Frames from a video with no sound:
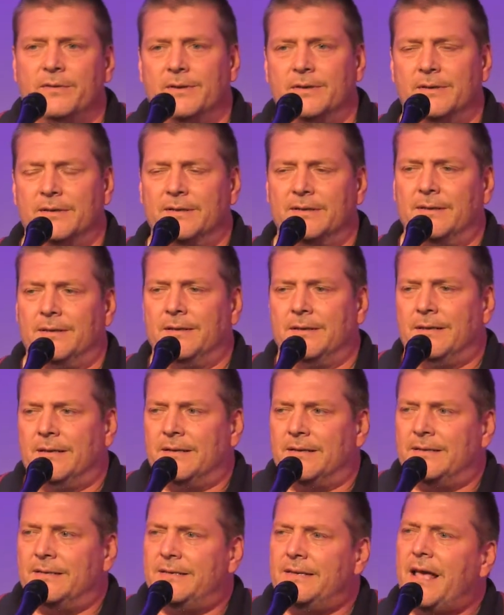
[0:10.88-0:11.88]
the
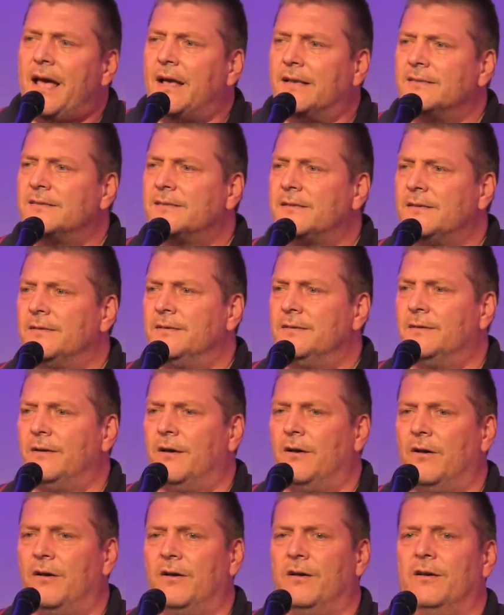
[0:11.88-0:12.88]
desk
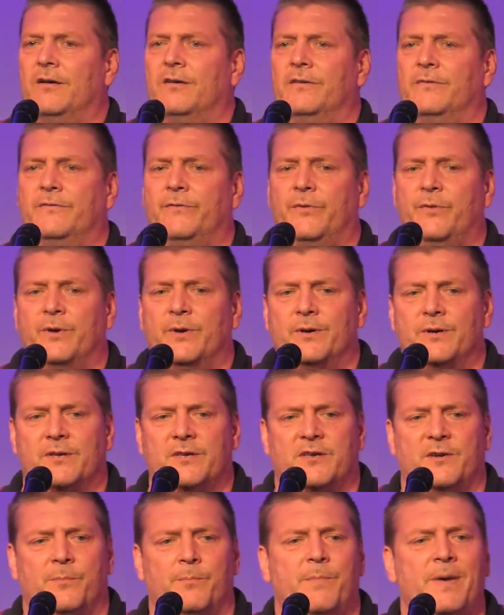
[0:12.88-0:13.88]
of the
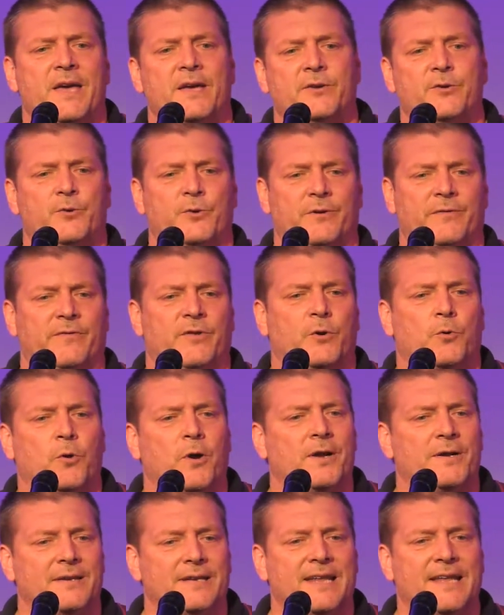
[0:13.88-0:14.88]
commander of the
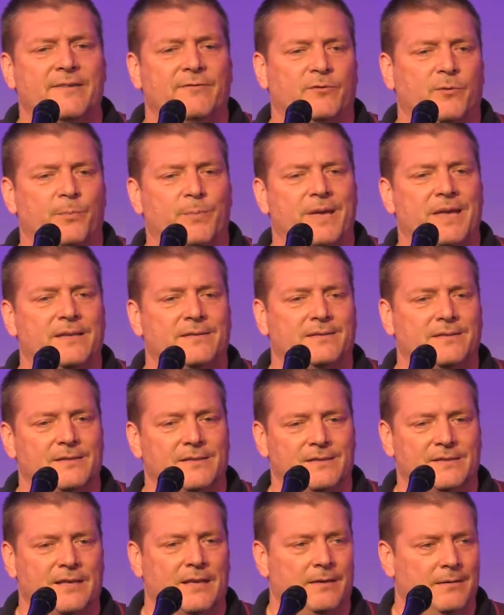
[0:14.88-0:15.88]
Groton Naval
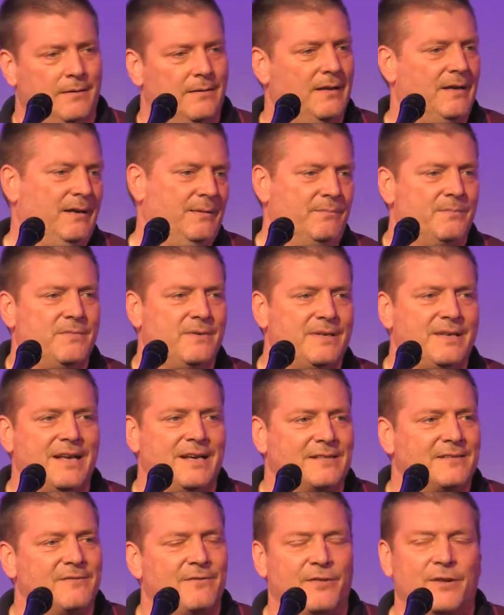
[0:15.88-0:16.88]
Base's
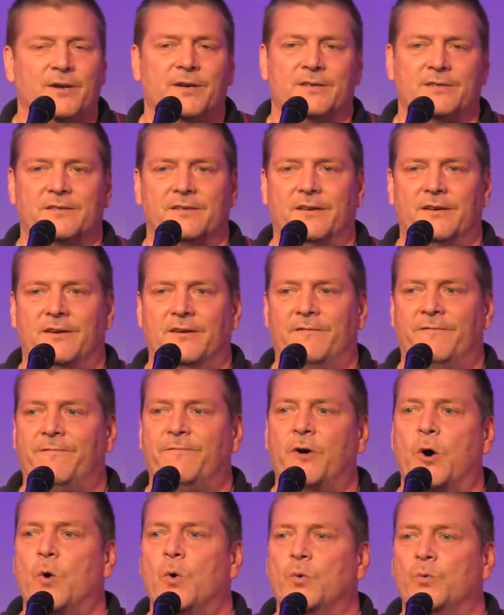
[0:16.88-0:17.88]
desk, there's a
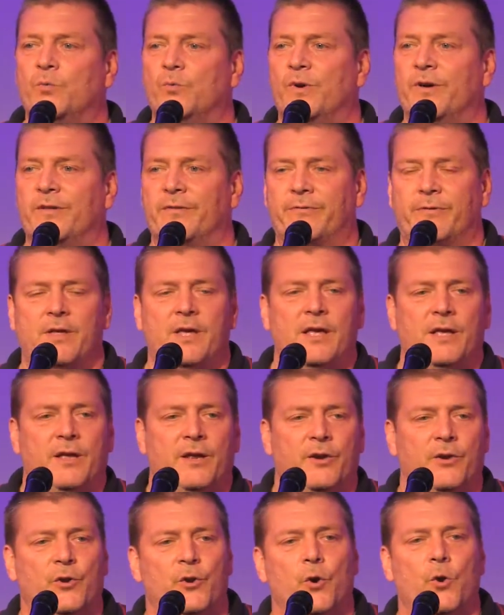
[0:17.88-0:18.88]
phone with
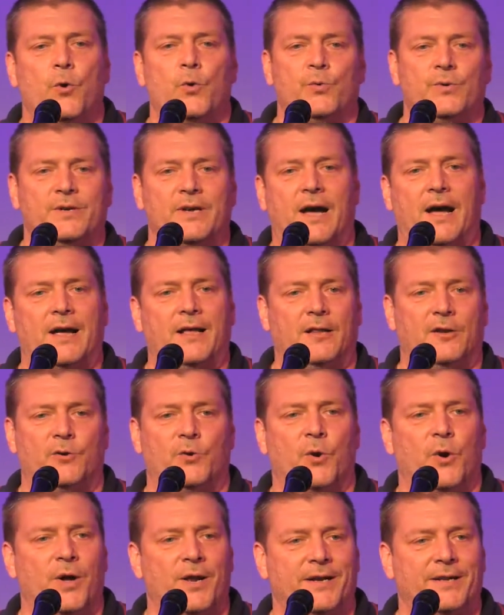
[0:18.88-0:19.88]
no
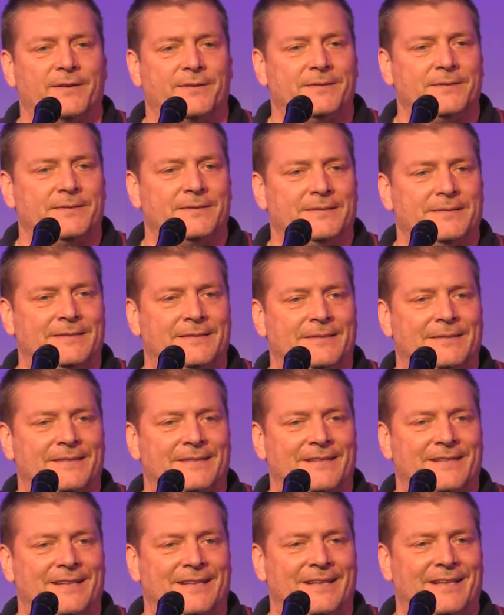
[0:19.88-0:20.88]
dialer on it.
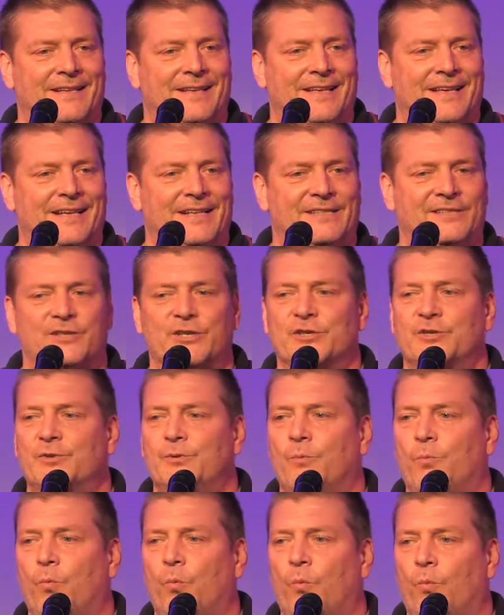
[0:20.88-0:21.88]
It's just,
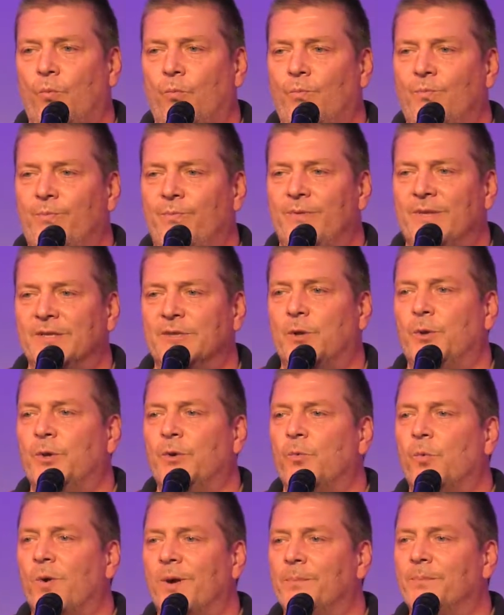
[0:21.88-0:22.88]
there's only
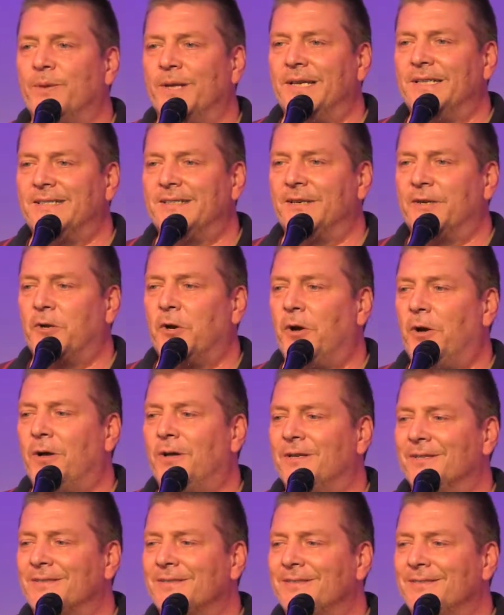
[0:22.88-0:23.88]
one place it
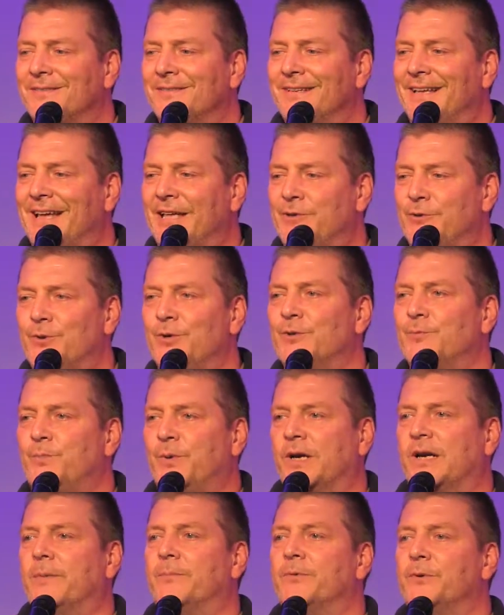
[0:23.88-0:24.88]
calls, and you just
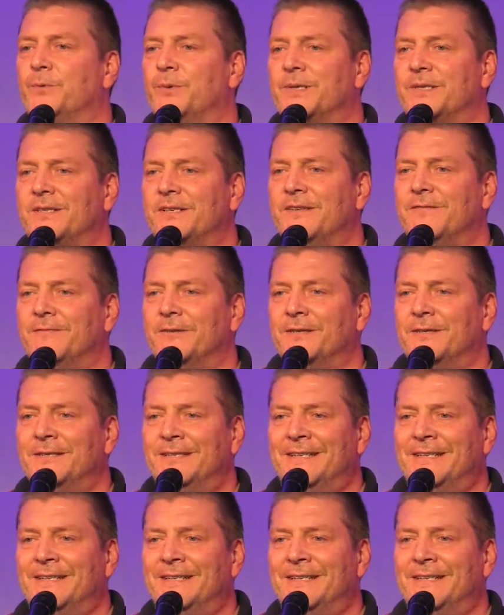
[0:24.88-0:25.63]
pick up the receiver.